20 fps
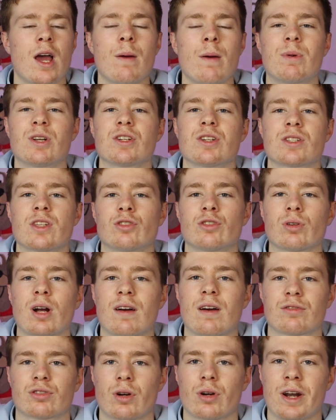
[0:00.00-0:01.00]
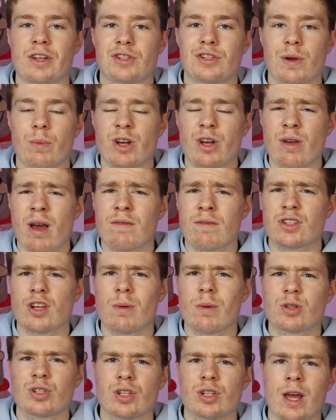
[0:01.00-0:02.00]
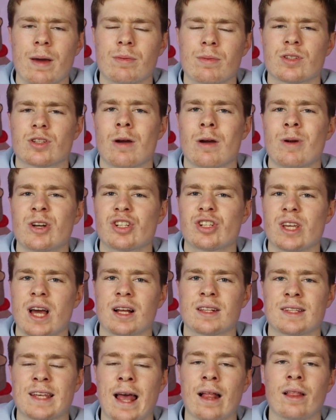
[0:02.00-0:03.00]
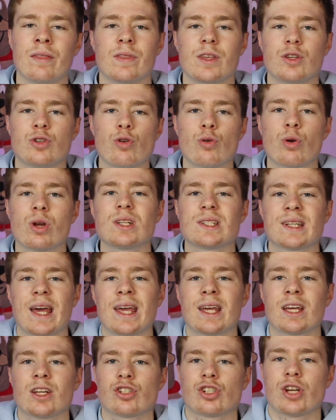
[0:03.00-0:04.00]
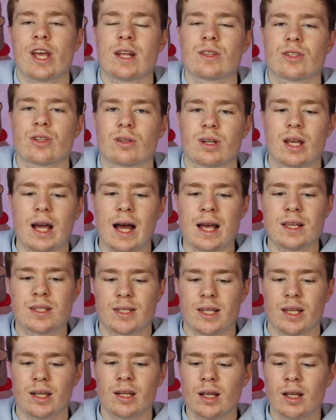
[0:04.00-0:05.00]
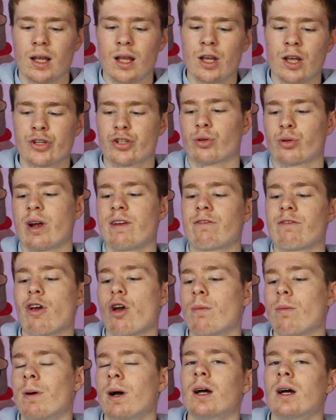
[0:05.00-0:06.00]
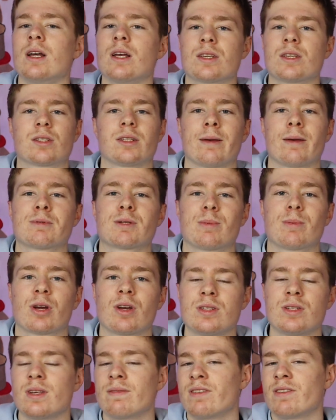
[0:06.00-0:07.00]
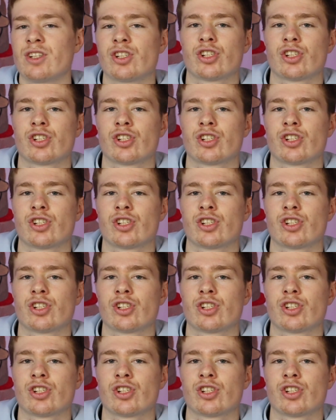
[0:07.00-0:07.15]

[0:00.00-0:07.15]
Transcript: But just the draft strategy where you have so much depth, so much young talent that you can take a chance on guys that Sharif Cooper slipped because of his